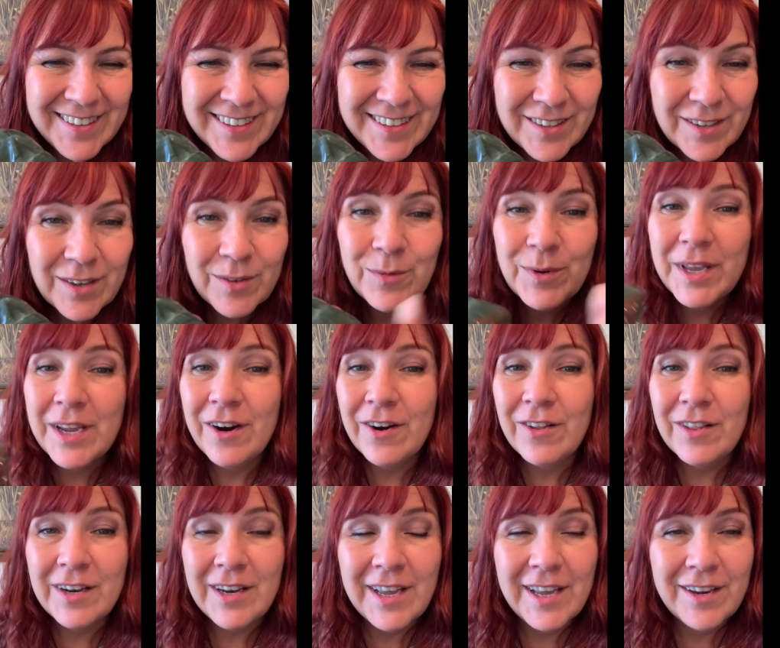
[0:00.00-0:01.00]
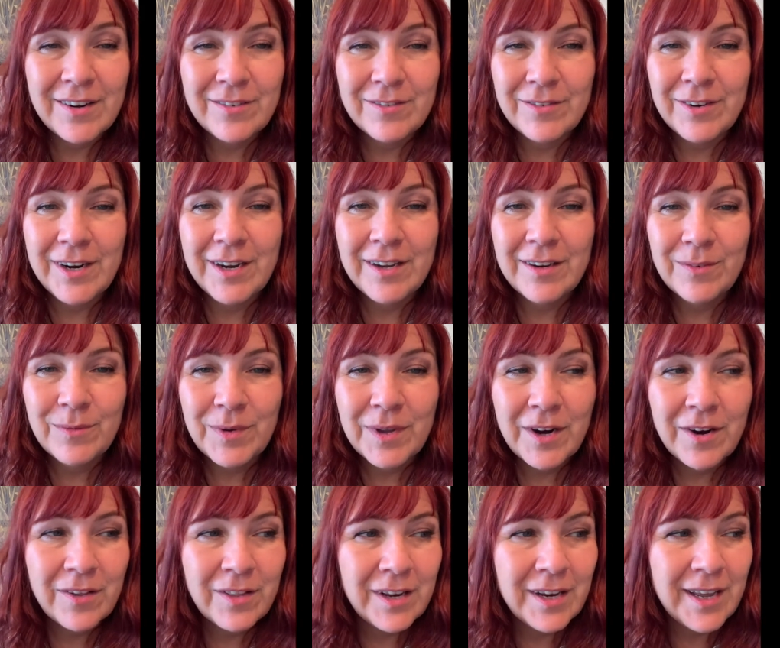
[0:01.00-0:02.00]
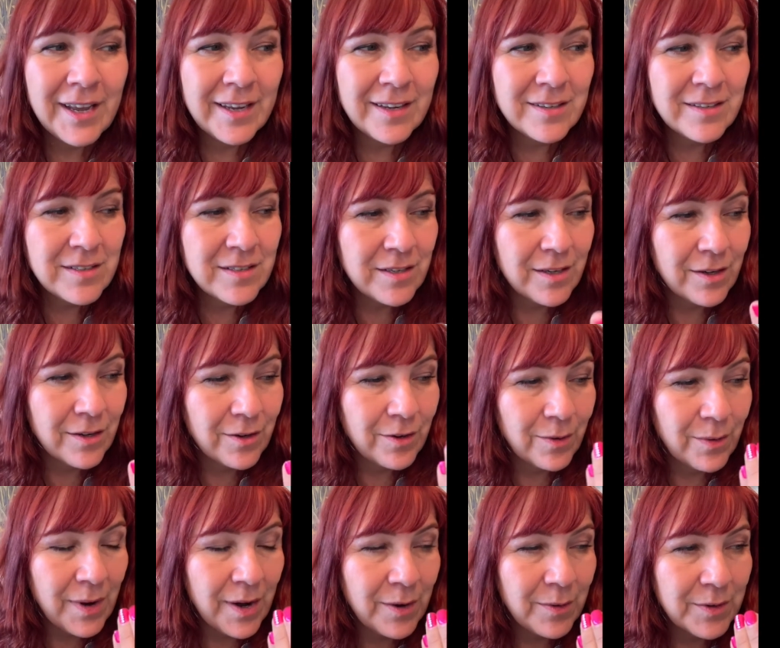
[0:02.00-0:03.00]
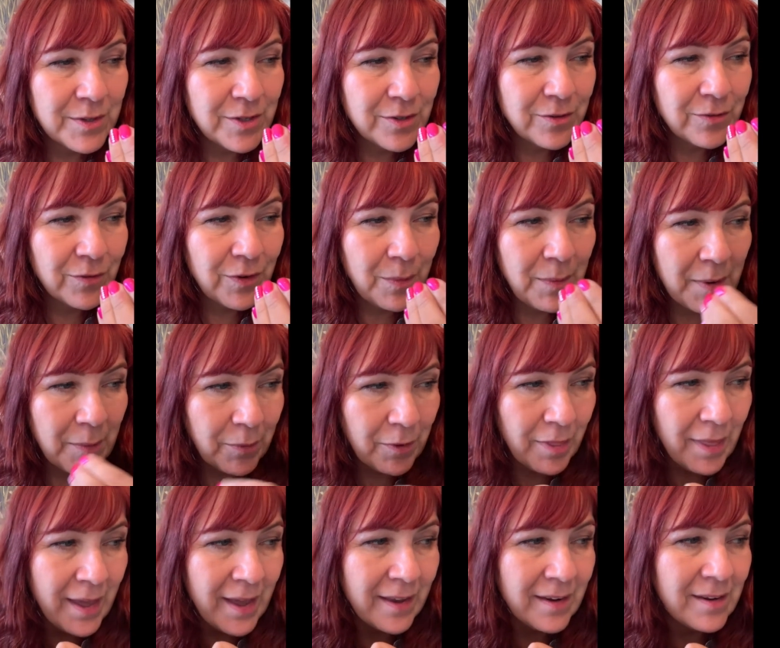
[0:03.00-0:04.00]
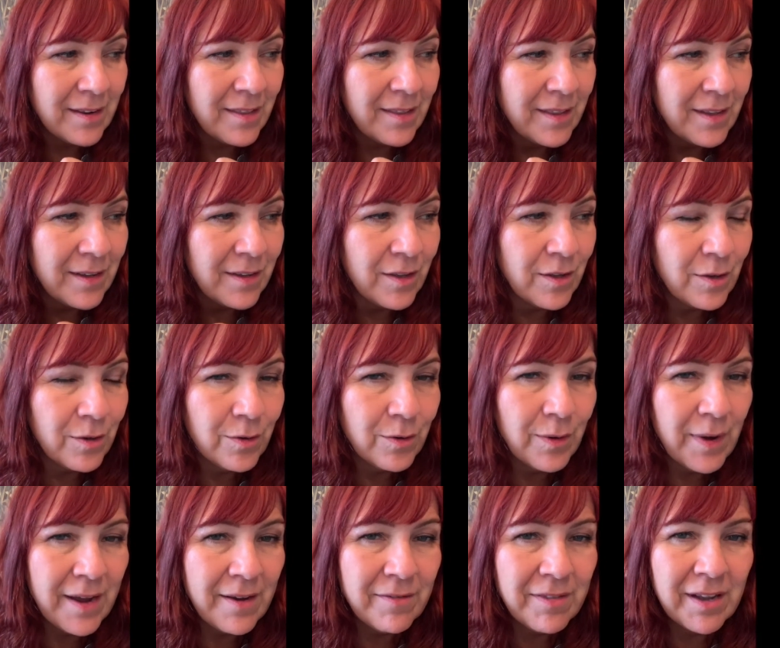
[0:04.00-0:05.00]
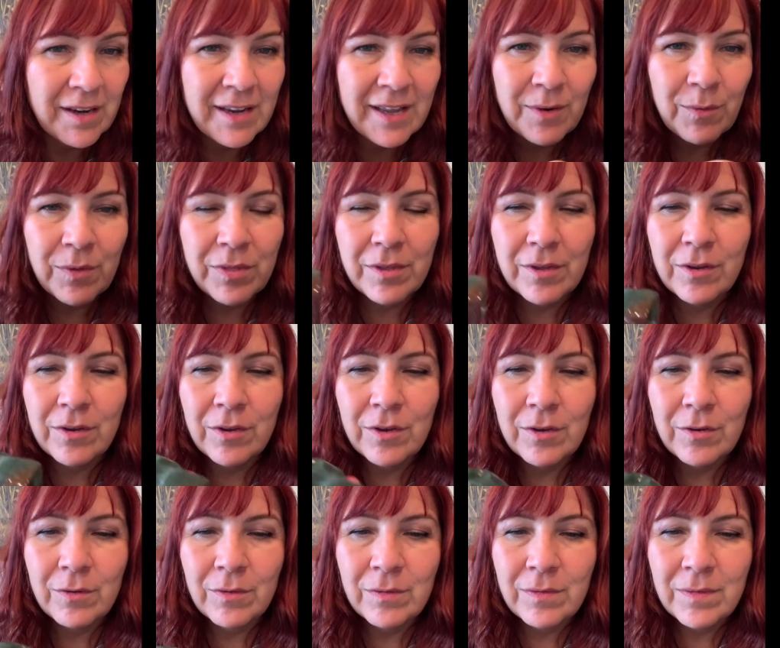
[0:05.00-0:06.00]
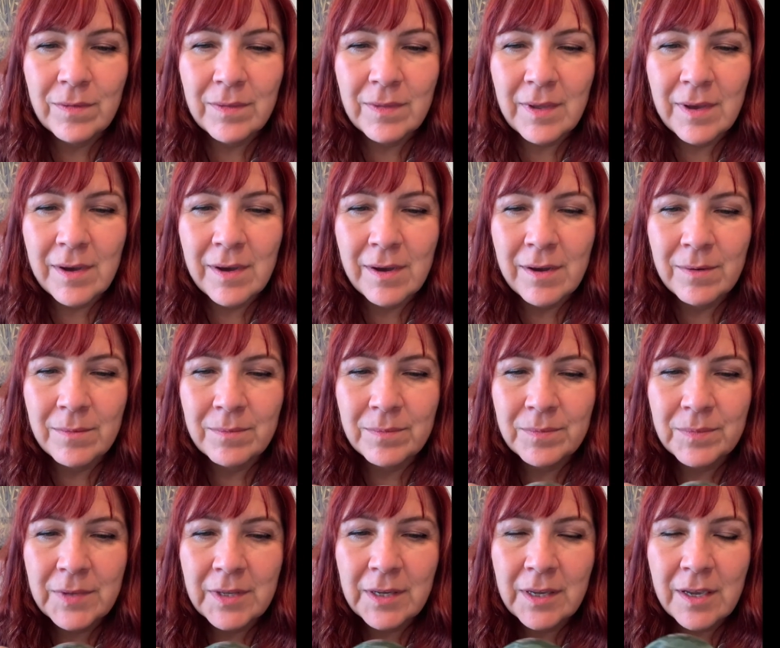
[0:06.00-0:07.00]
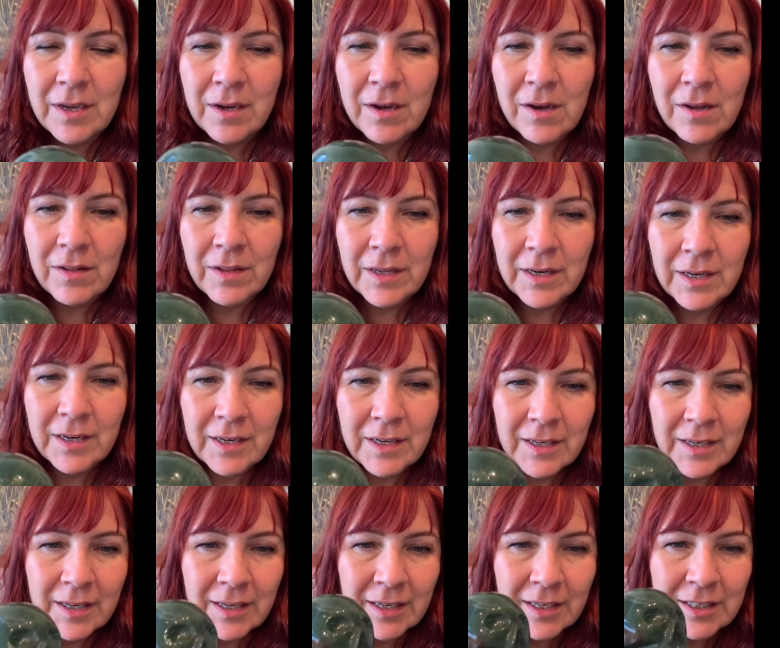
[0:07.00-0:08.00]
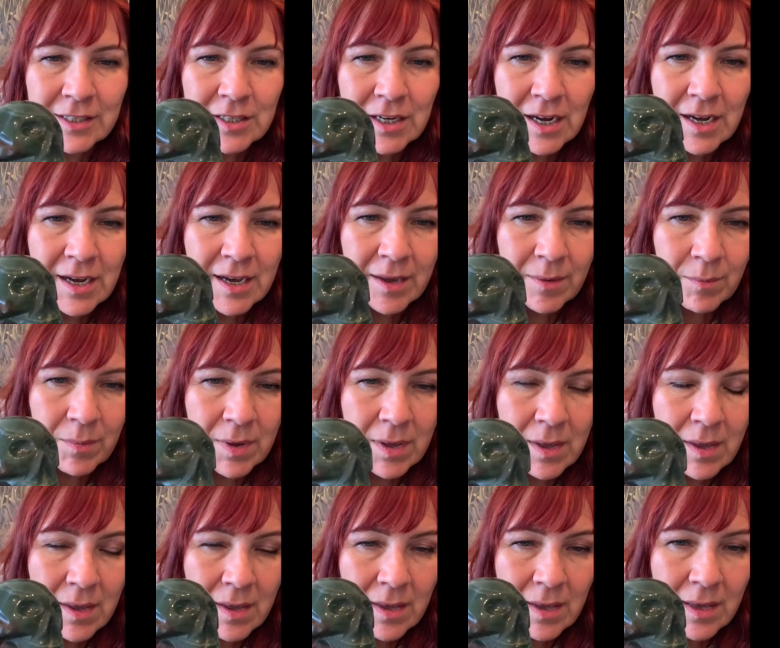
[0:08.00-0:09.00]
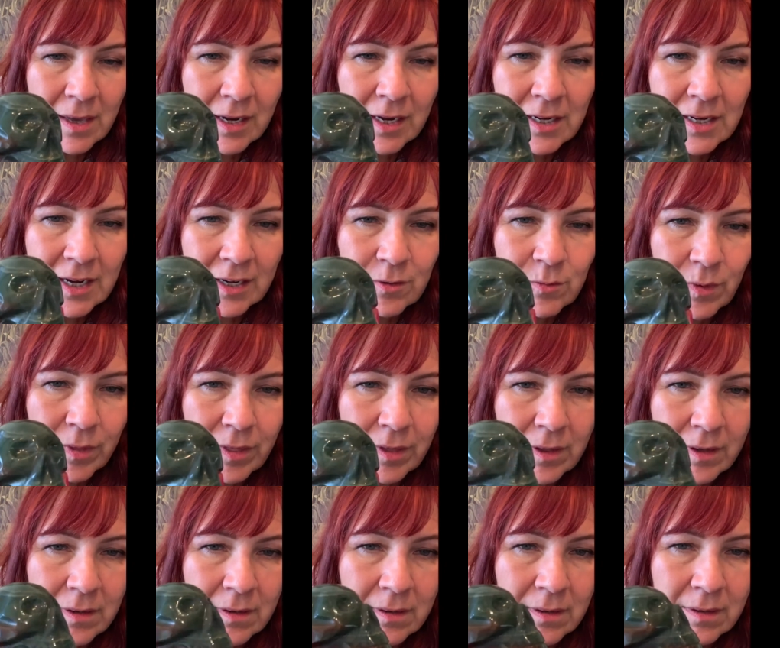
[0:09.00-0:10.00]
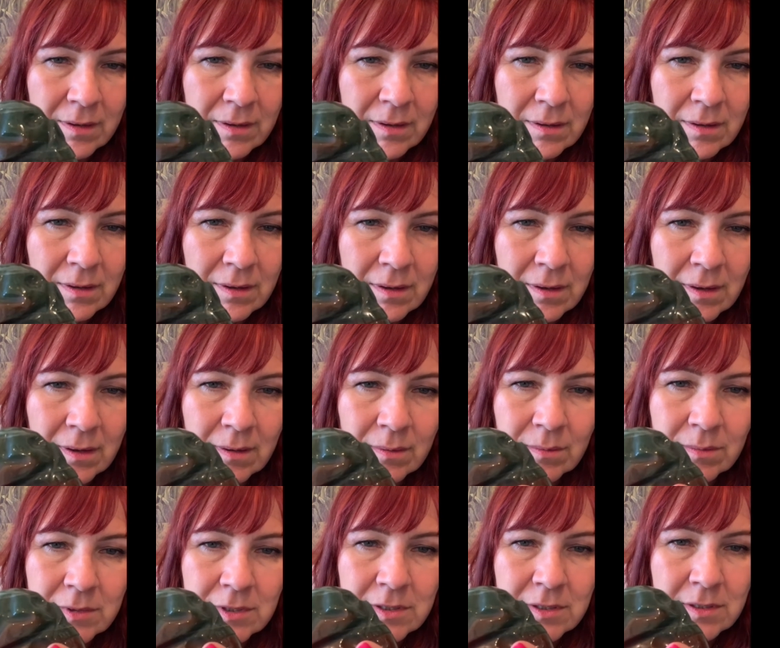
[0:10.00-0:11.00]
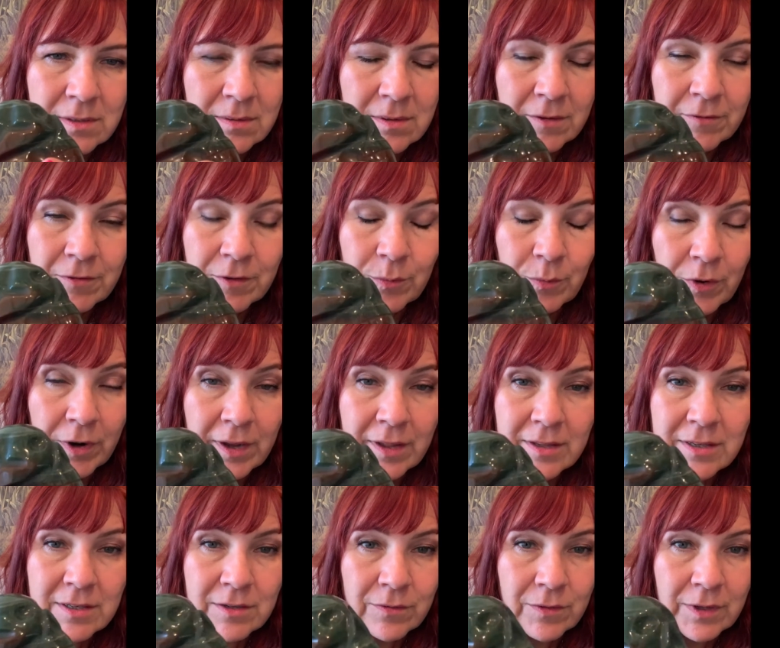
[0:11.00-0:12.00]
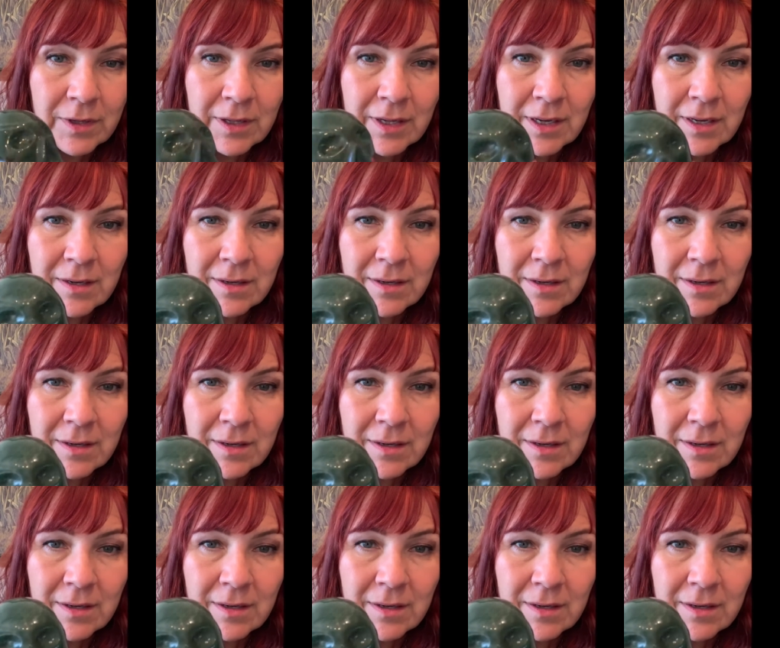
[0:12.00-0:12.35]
We are the light, right? We are the light. So always remember that you have that light within you, and can call on it at any time. Connect with it. Just a few breaths, really.